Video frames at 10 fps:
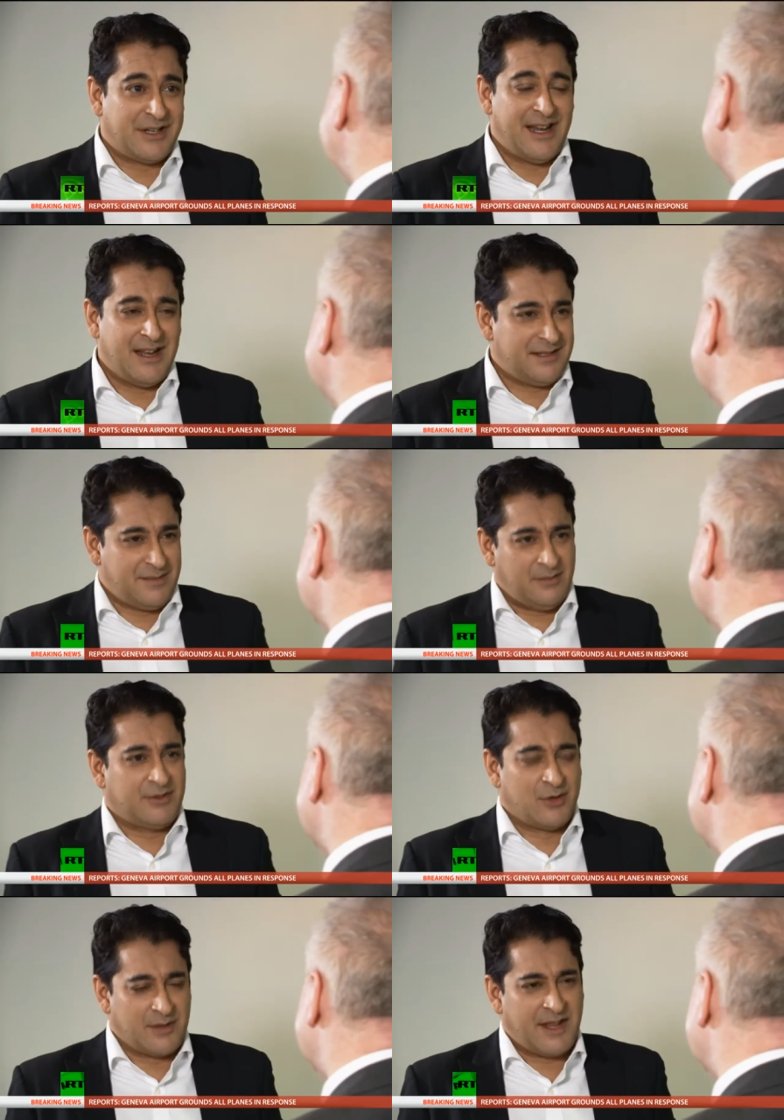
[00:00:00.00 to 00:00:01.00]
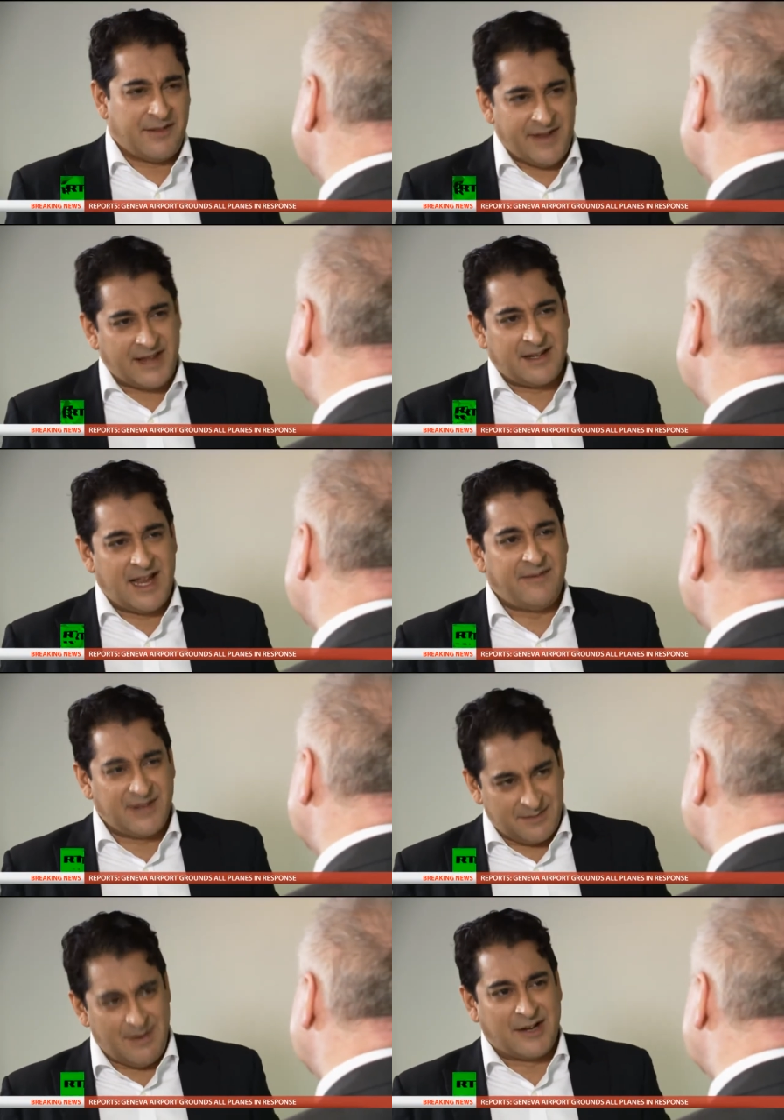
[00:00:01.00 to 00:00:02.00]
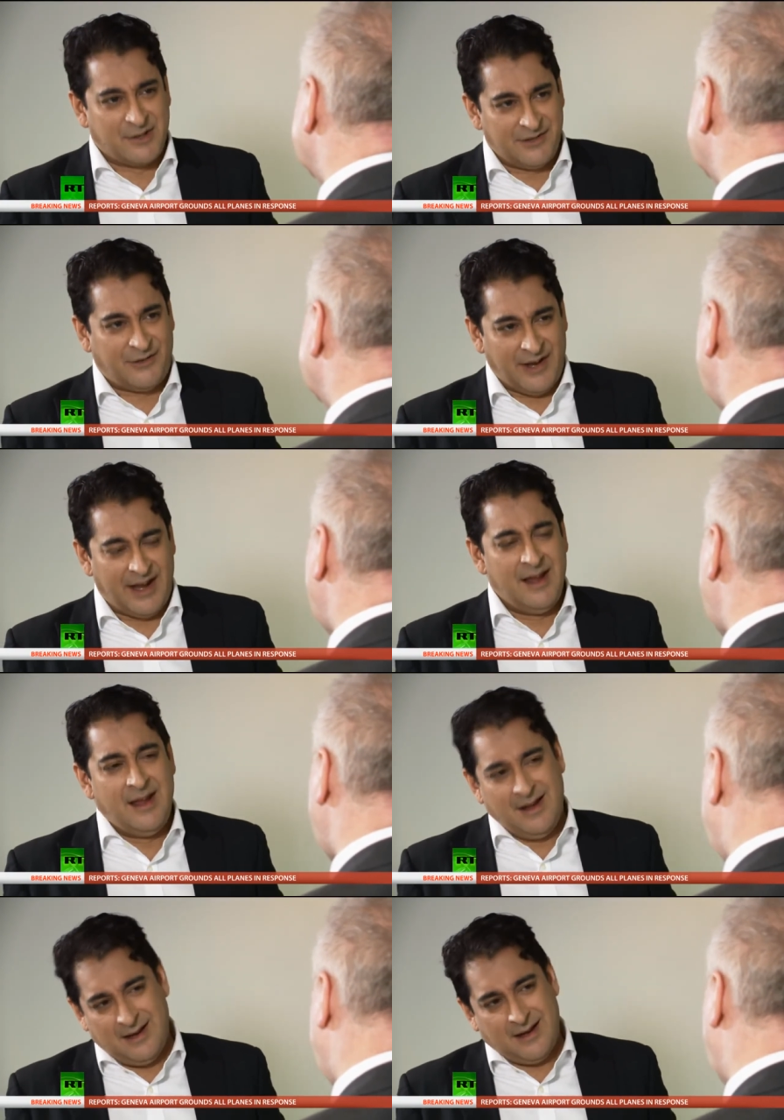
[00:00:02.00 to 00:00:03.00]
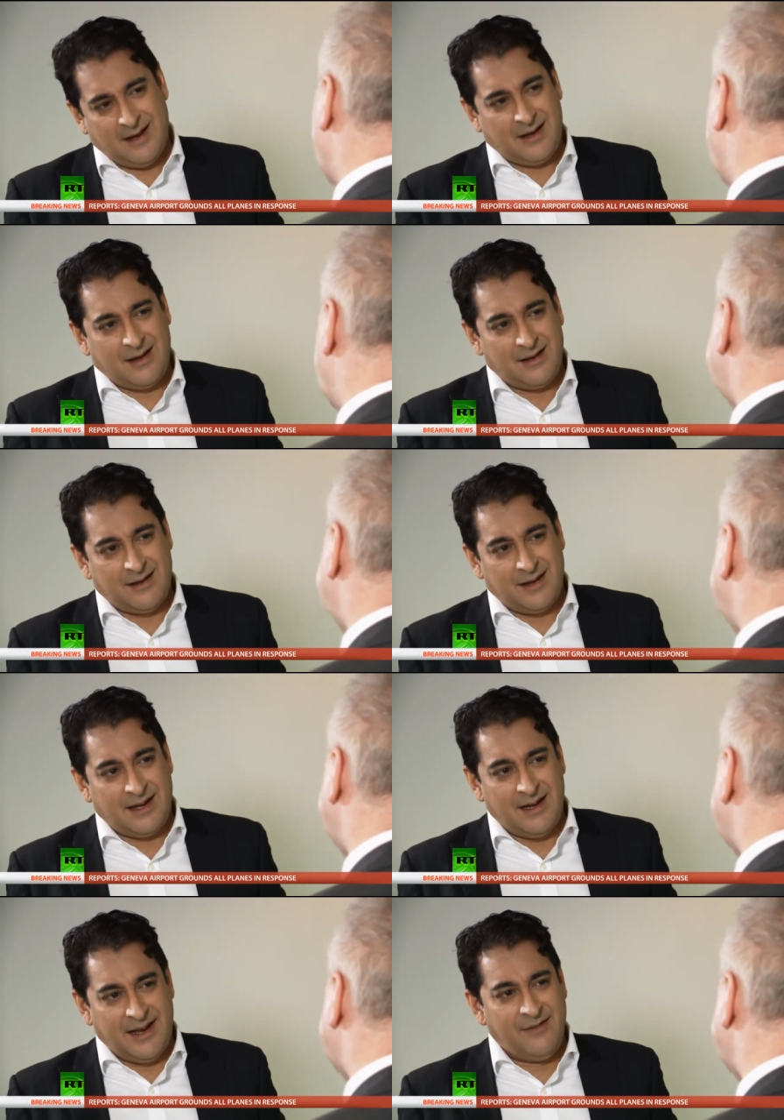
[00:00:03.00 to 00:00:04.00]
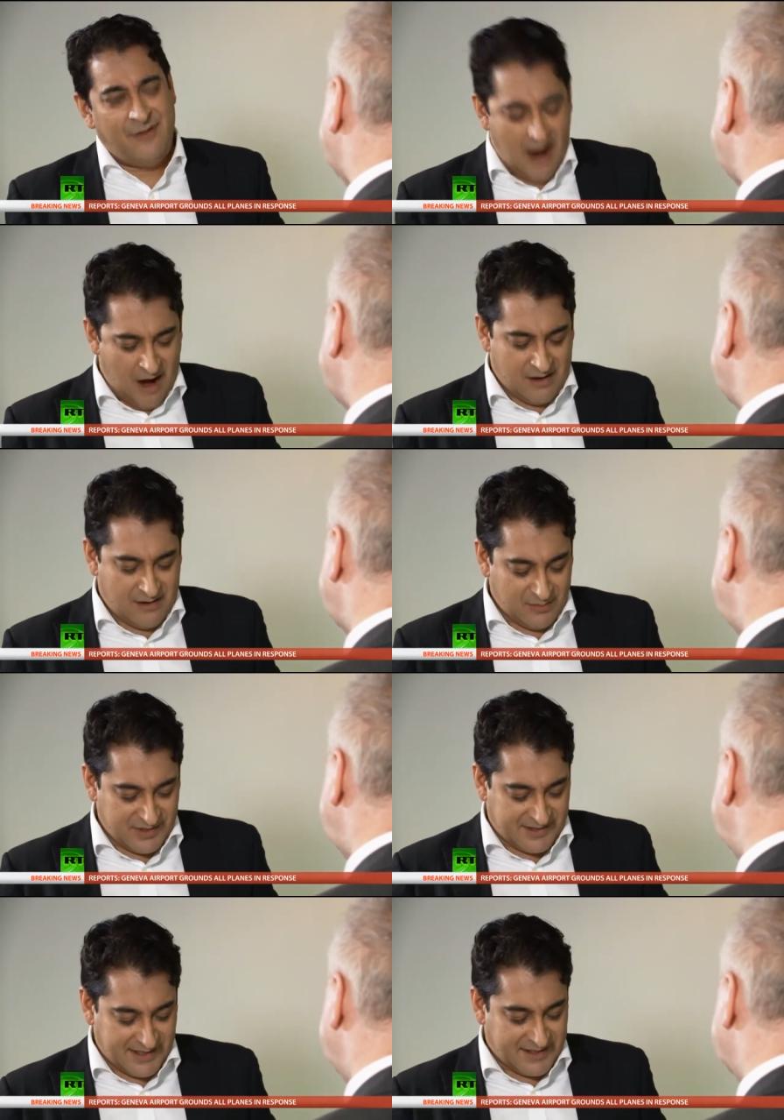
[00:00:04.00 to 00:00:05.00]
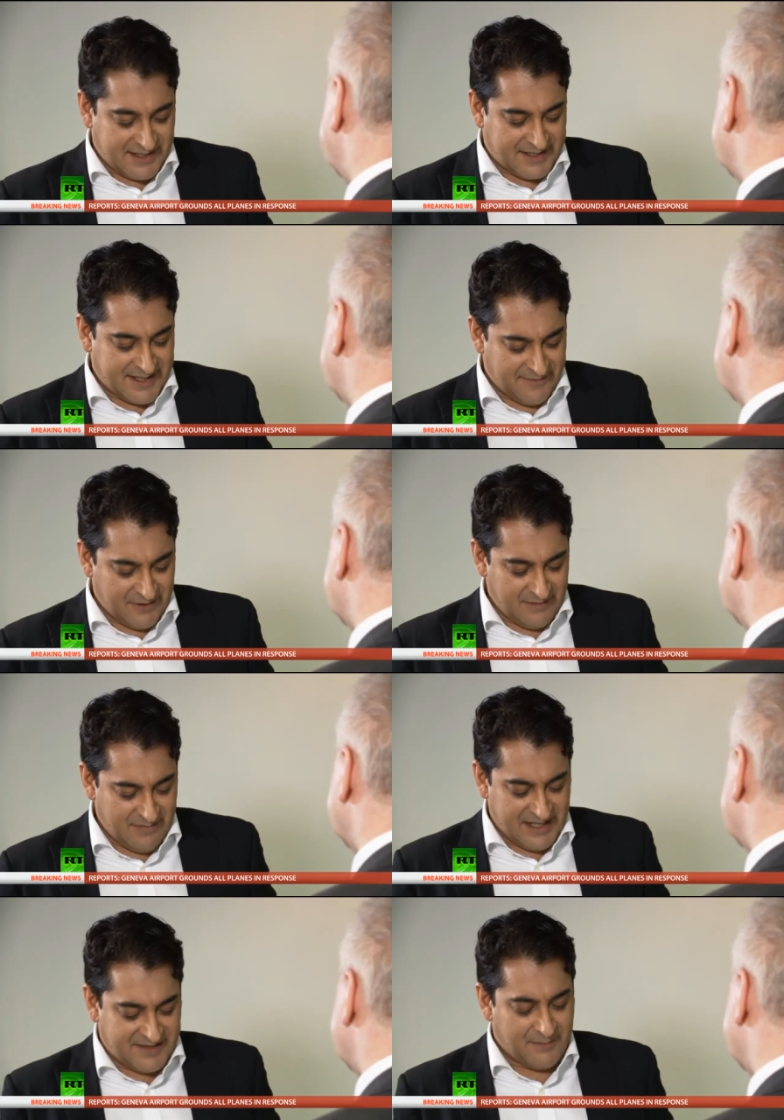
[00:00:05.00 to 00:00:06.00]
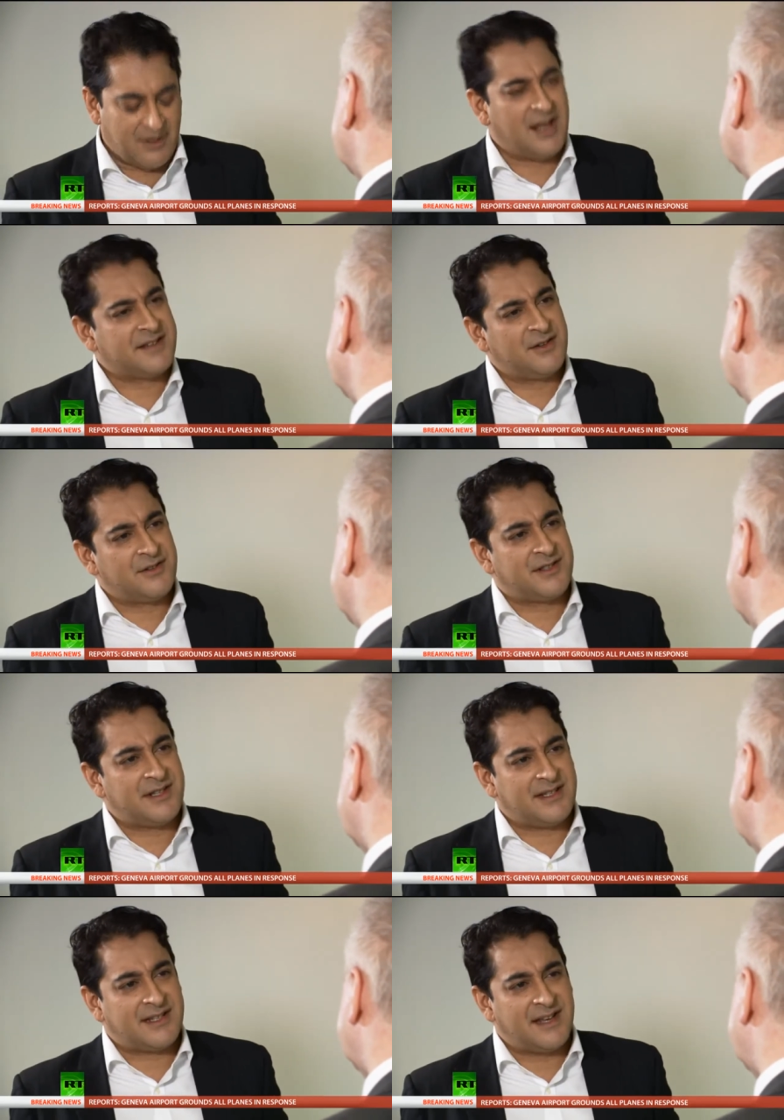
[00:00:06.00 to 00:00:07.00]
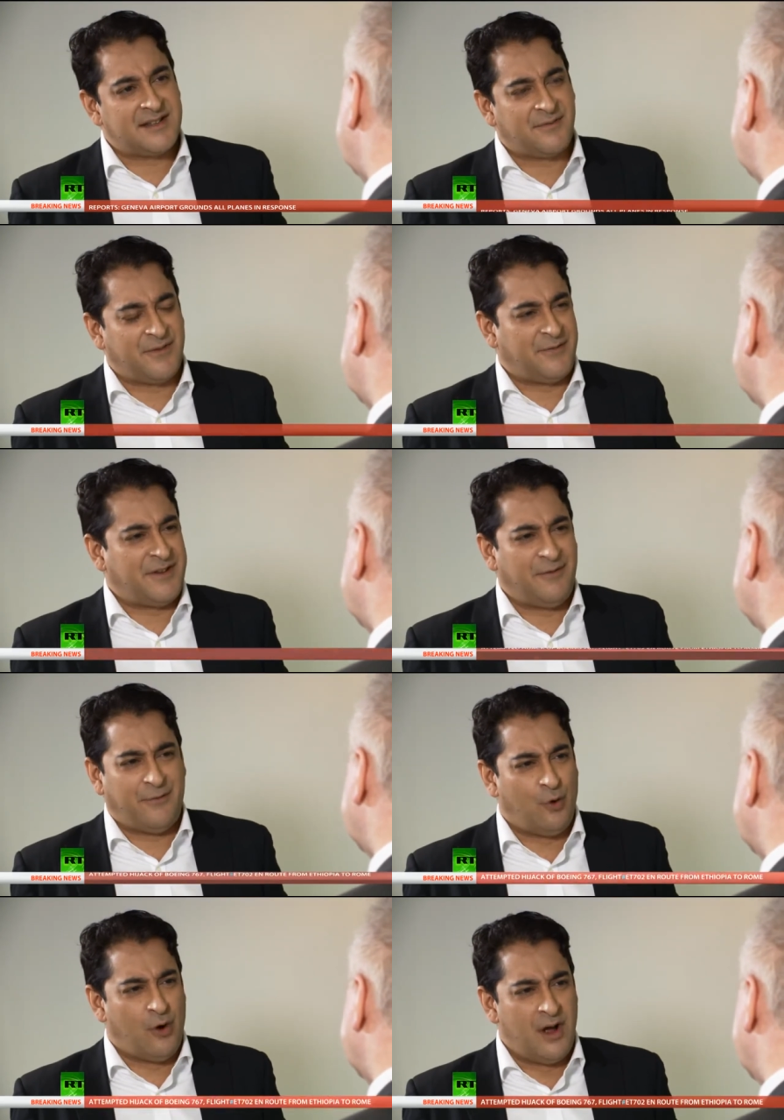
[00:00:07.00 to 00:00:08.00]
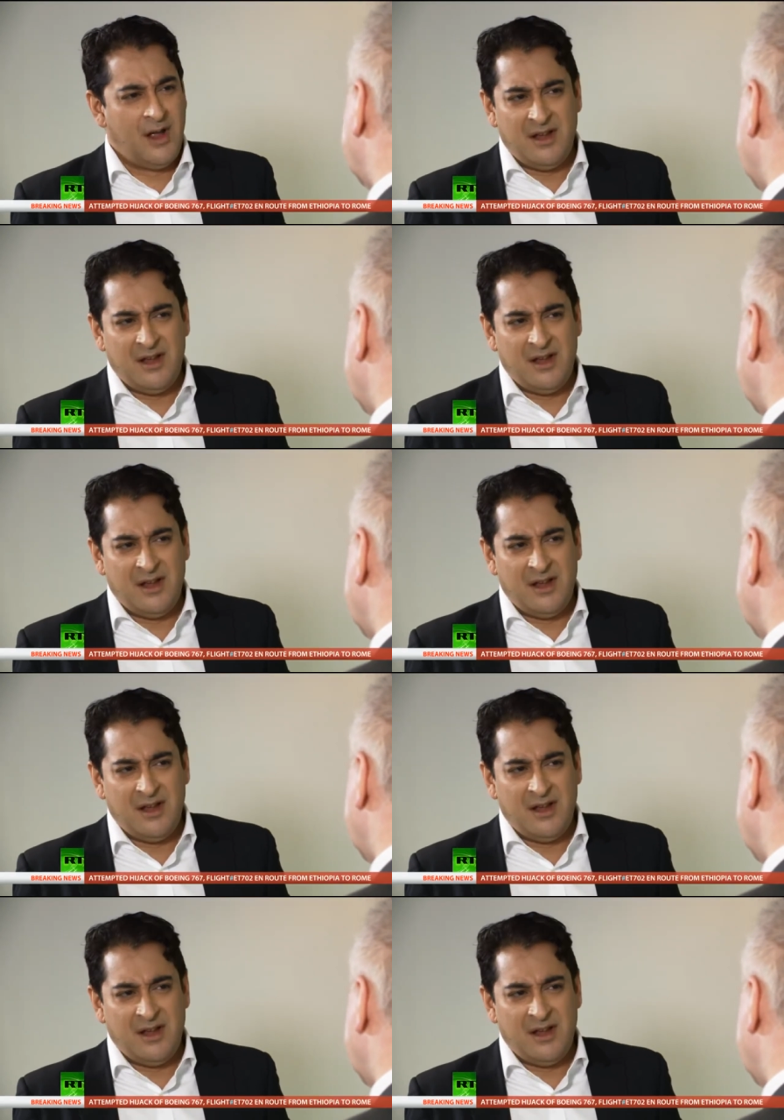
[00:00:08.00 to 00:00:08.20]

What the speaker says: years, people talked about the fact that life expectancy in Iraq was 67, minutes from Glasgow city centre, 54.